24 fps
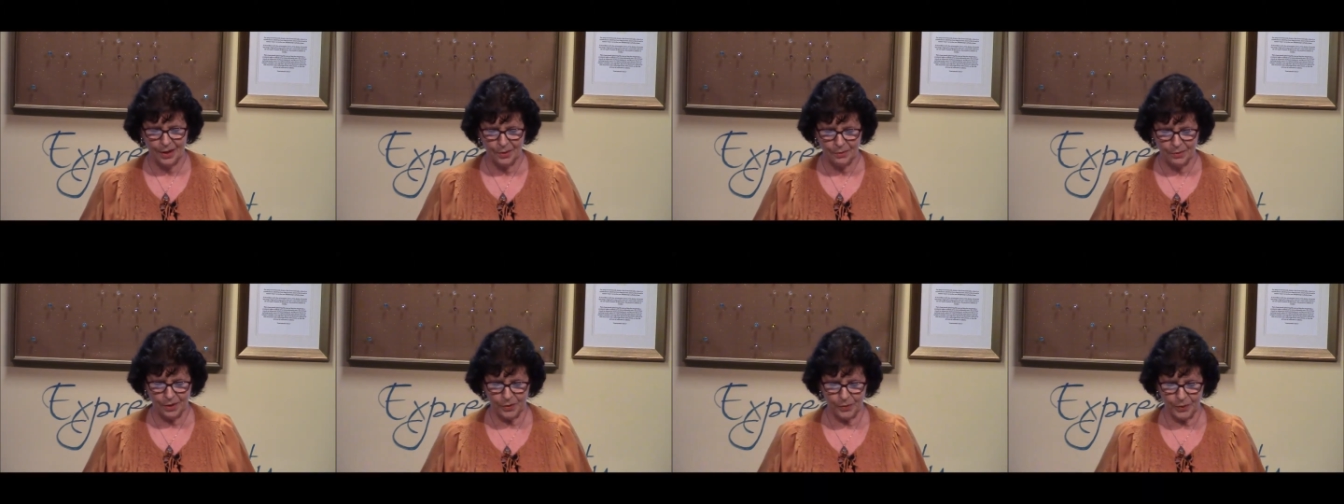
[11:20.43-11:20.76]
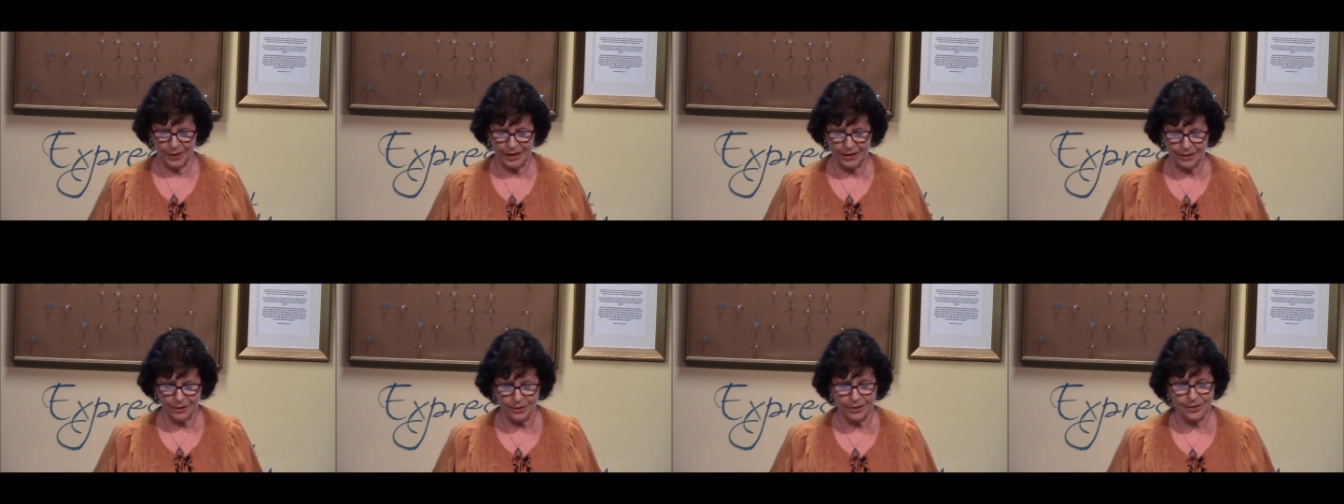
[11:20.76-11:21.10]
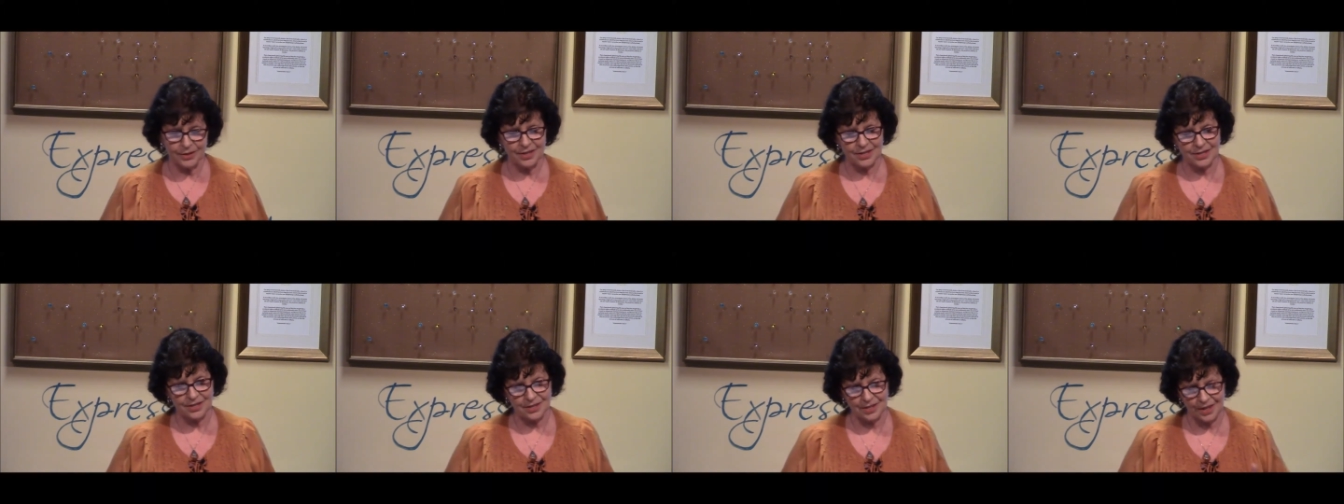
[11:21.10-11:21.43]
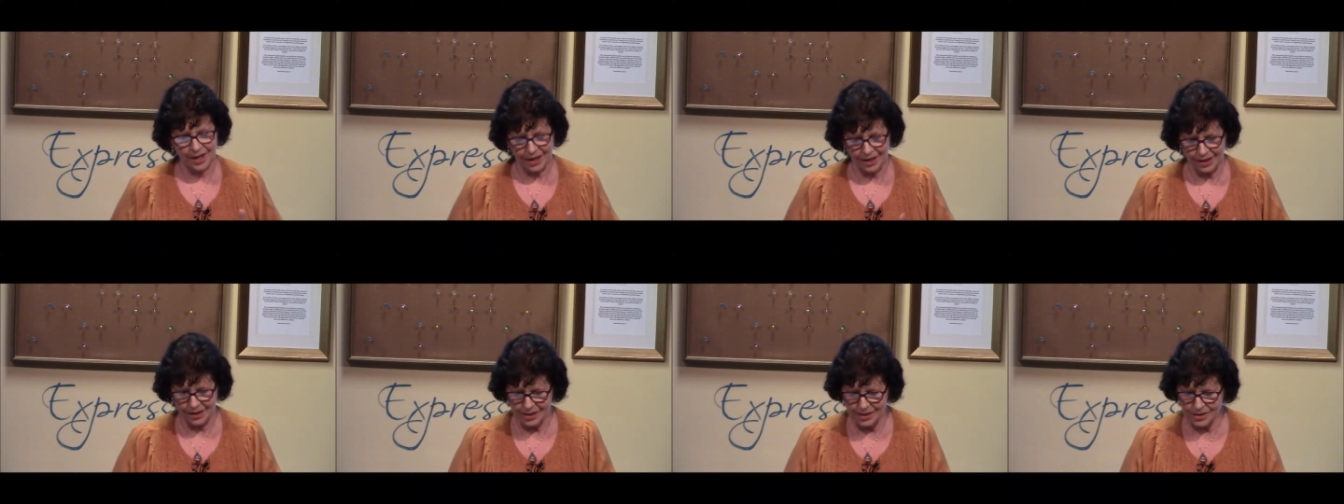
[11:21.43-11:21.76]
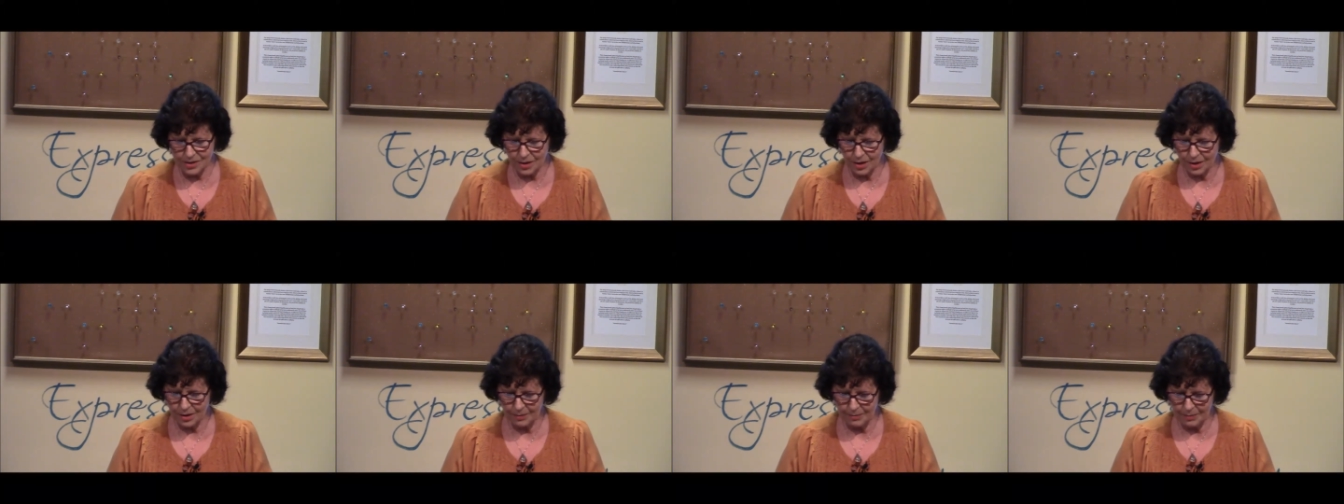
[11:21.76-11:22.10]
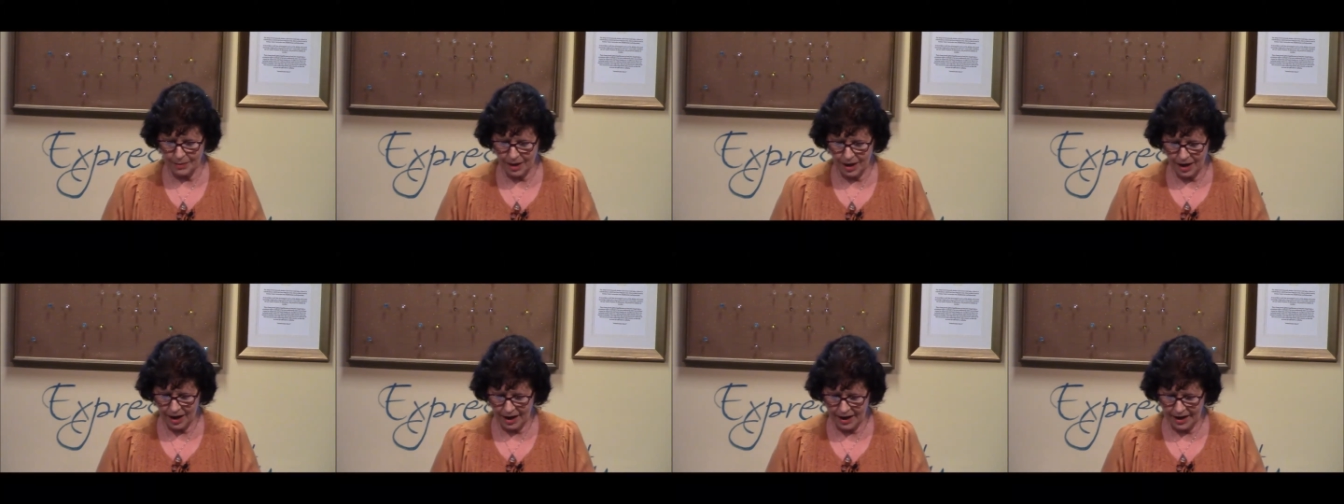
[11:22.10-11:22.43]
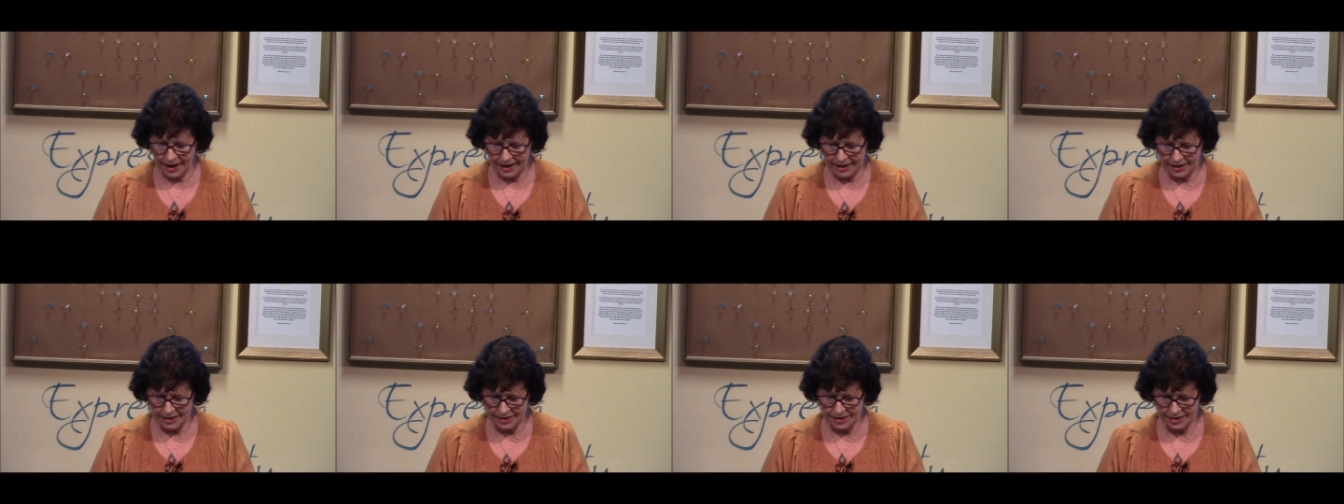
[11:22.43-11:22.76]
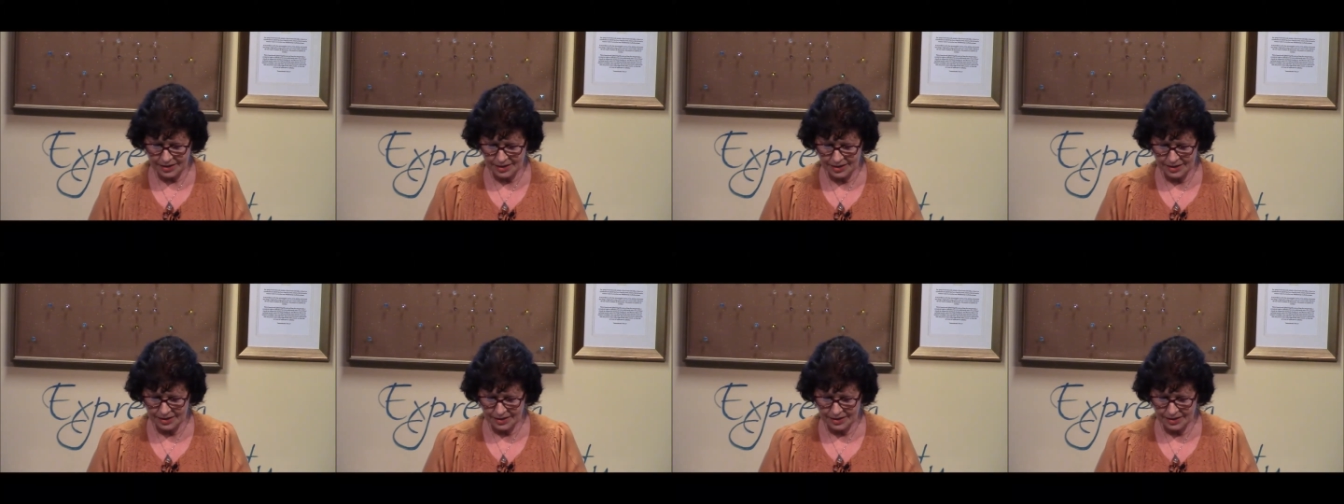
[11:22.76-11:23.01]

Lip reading: When we learn to silence our mind,